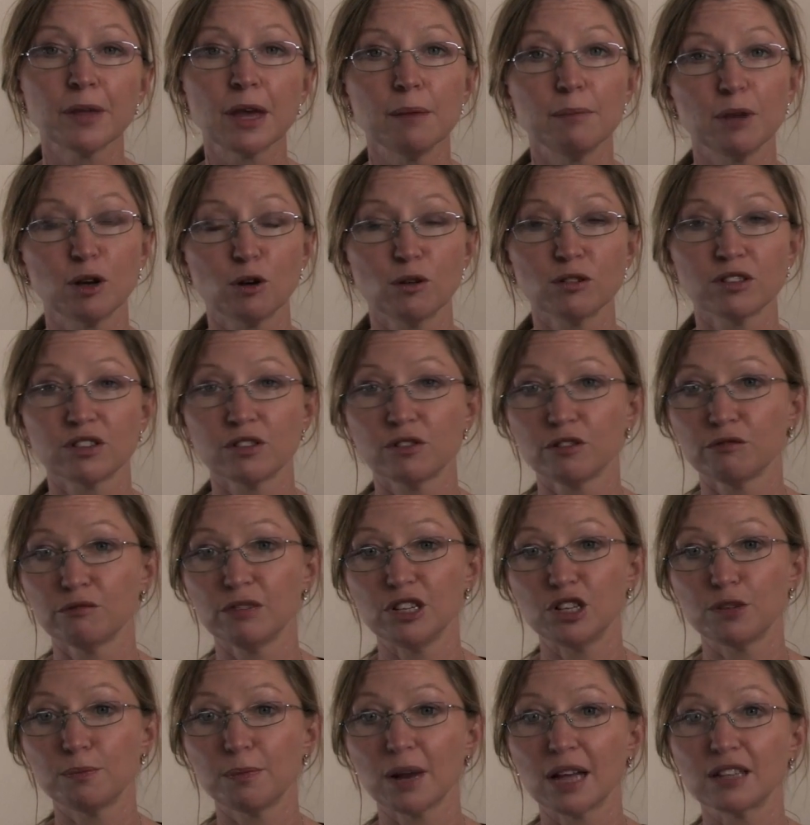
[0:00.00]
because of the
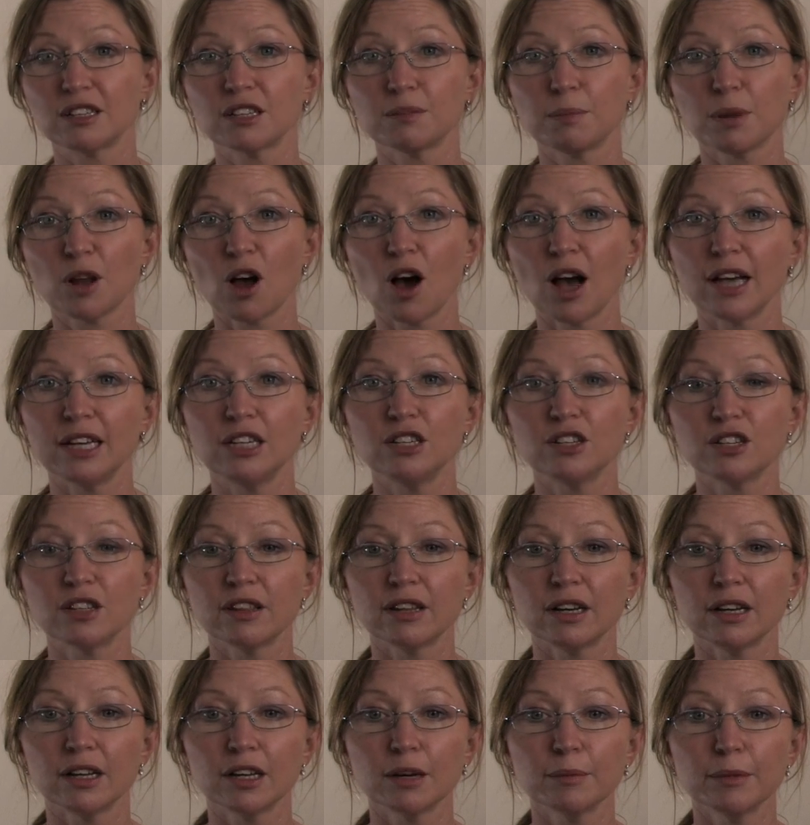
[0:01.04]
rich blood supply into the
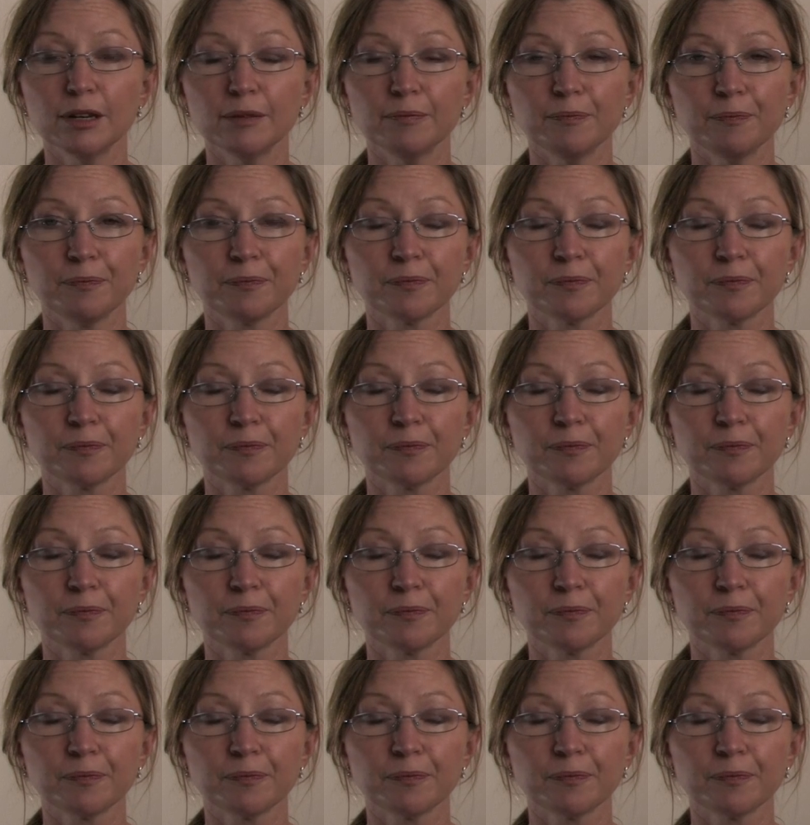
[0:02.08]
ligament.